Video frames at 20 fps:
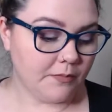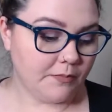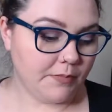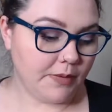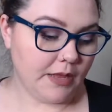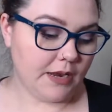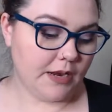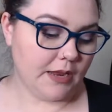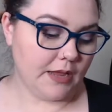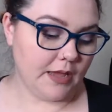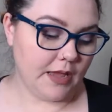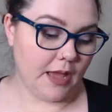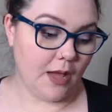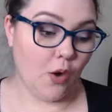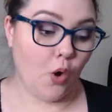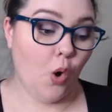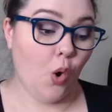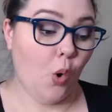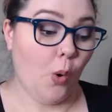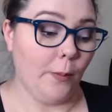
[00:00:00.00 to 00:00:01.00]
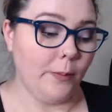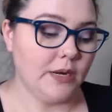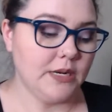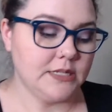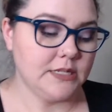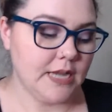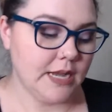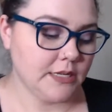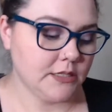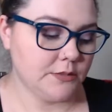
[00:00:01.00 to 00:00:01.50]
But, oh, I'm going to
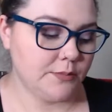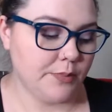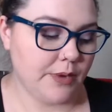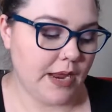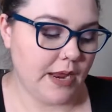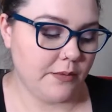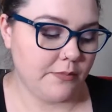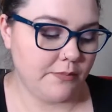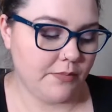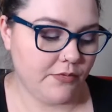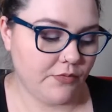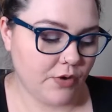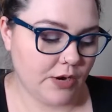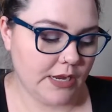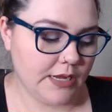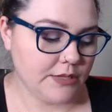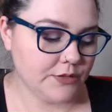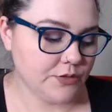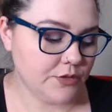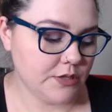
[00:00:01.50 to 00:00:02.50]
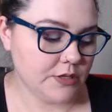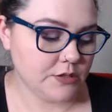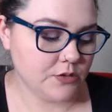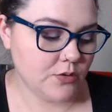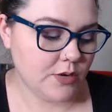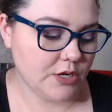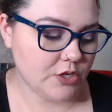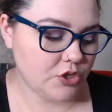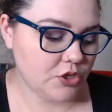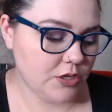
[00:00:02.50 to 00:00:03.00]
text Brad. Before I answer this
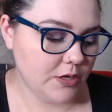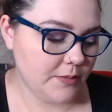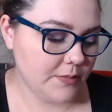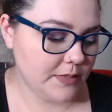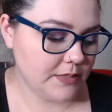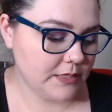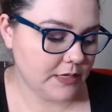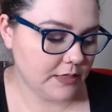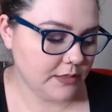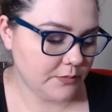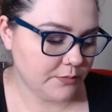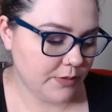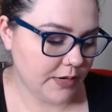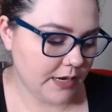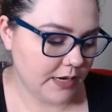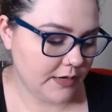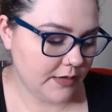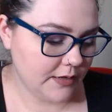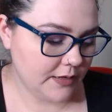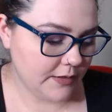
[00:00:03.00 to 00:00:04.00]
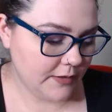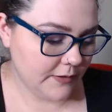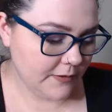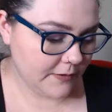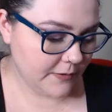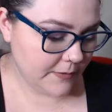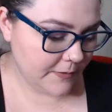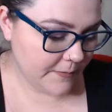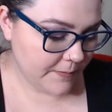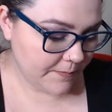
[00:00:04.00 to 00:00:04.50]
question, I'm going to text Brad
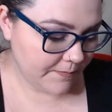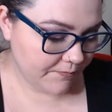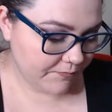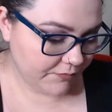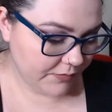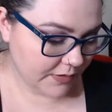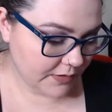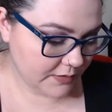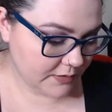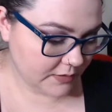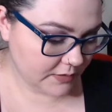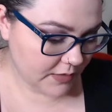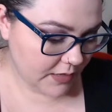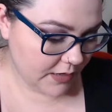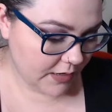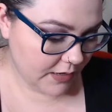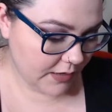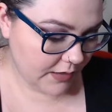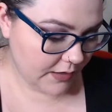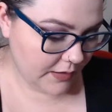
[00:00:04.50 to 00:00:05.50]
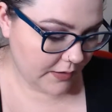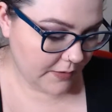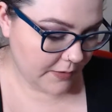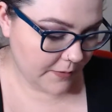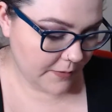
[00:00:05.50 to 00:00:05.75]
and say,